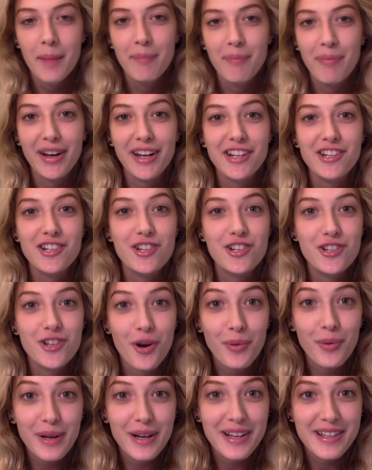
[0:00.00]
but it
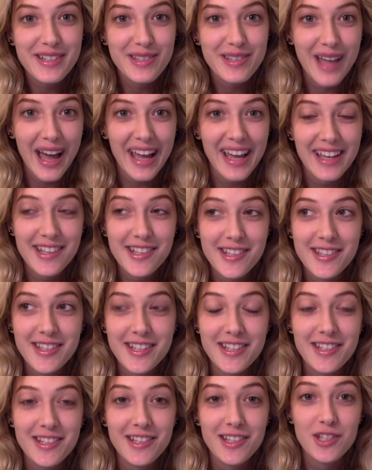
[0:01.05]
showed us that its
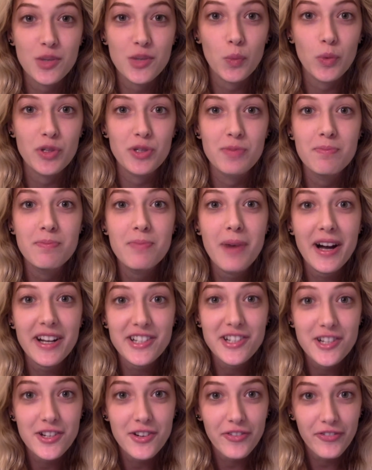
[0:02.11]
distance was
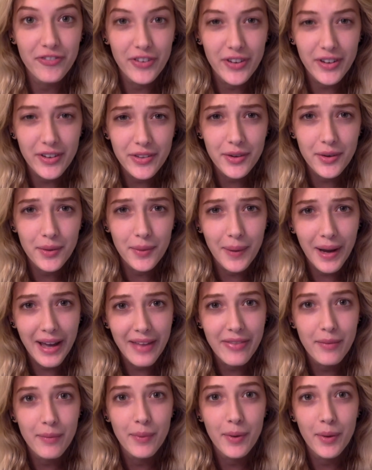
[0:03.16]
much further away
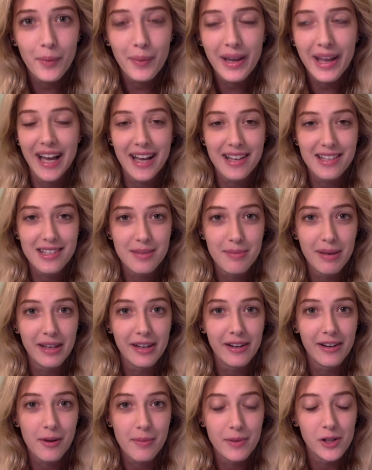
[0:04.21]
than what we
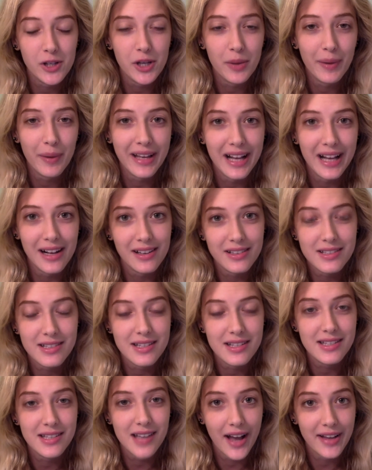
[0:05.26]
estimated our Milky Way
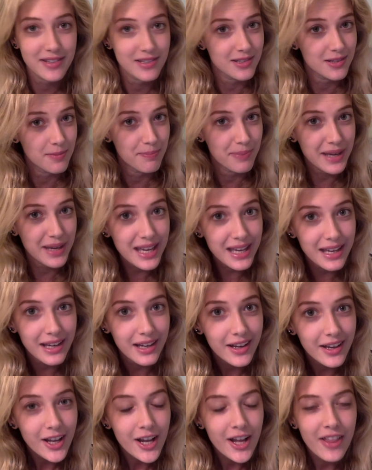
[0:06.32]
galaxy size to be.
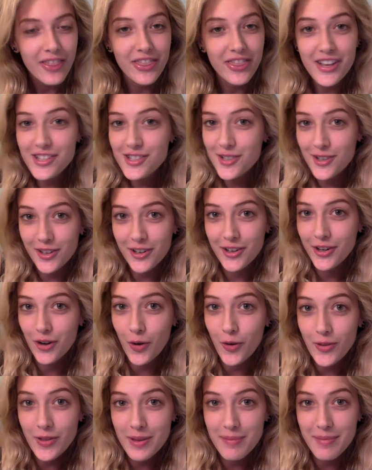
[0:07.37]
This could
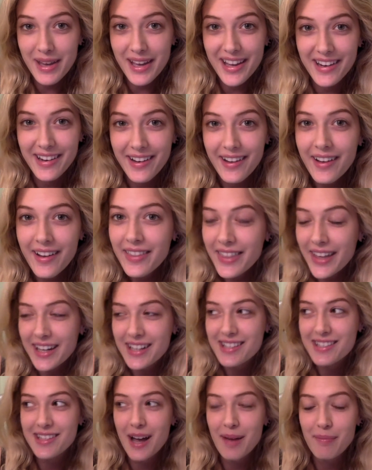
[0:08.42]
only mean that
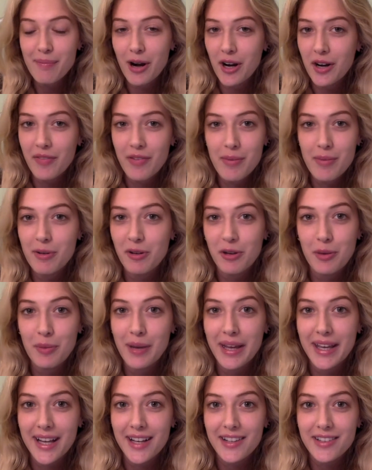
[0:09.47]
it's not part of our Milky
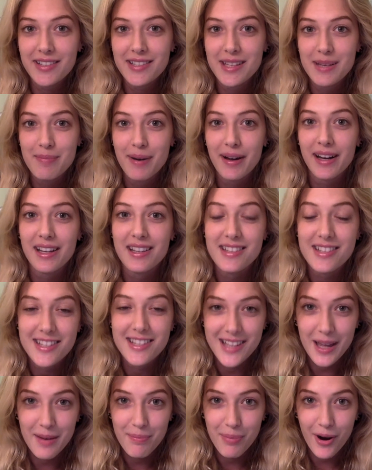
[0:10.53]
Way galaxy, but
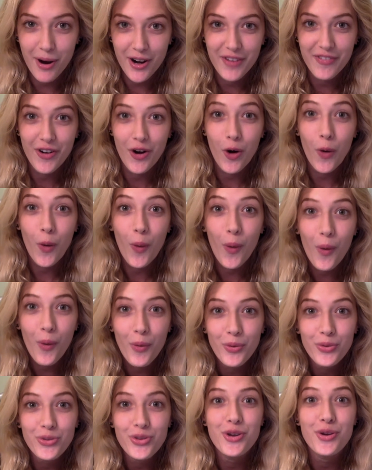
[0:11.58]
instead part of a
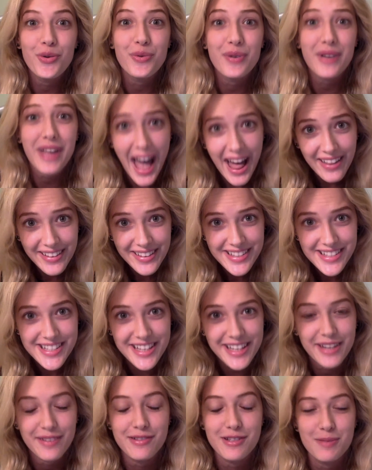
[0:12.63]
whole new
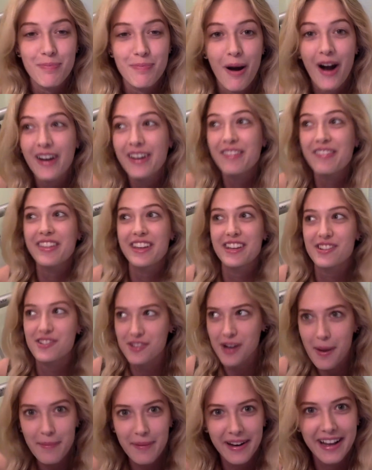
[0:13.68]
galaxy. It was part of the
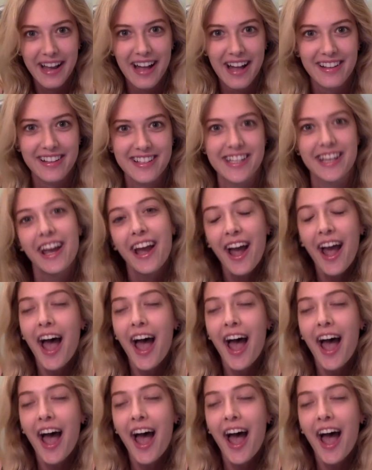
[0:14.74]
Andromeda galaxy.